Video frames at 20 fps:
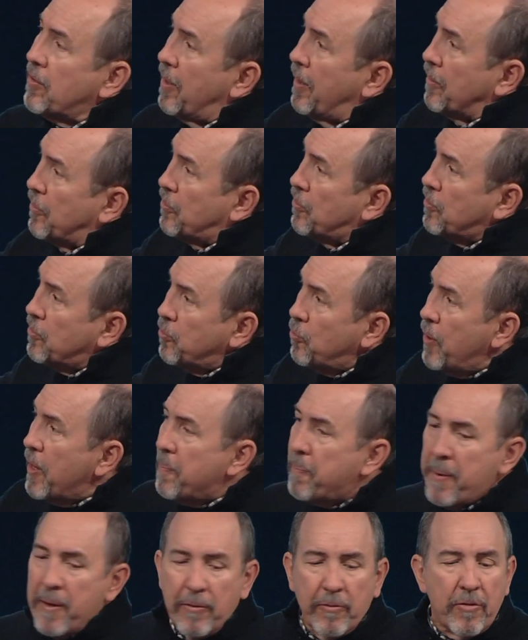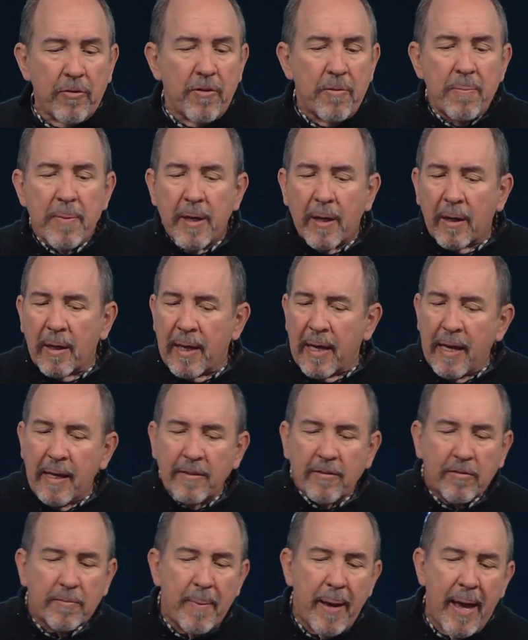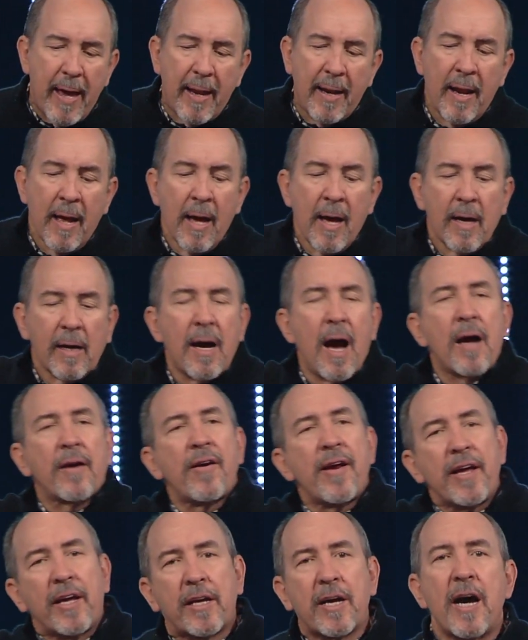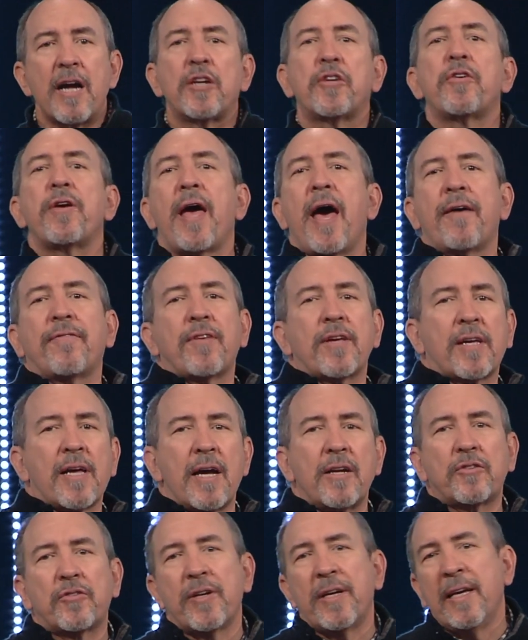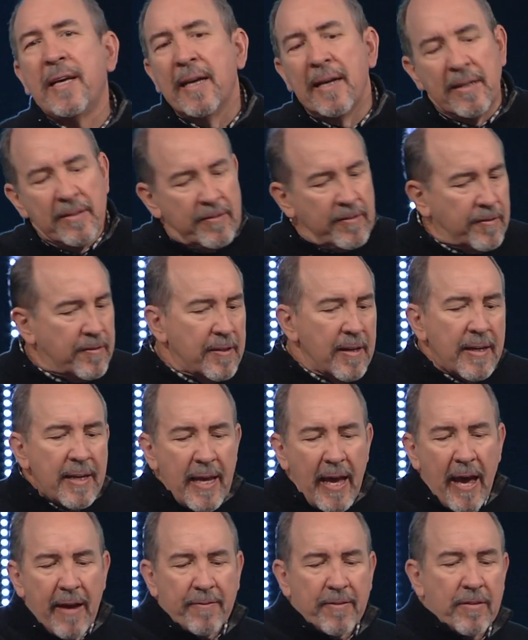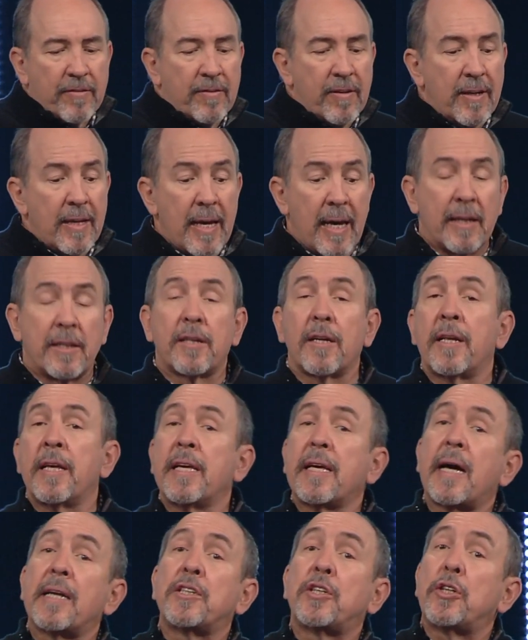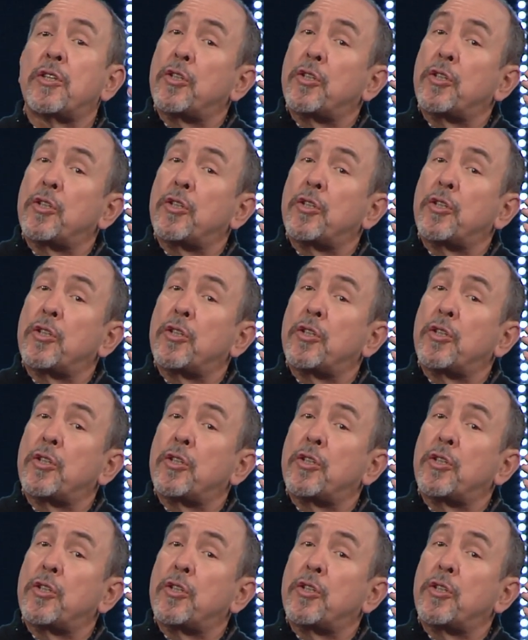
started sweeping through the Middle East, man, conquering country after country, city after city, until he got to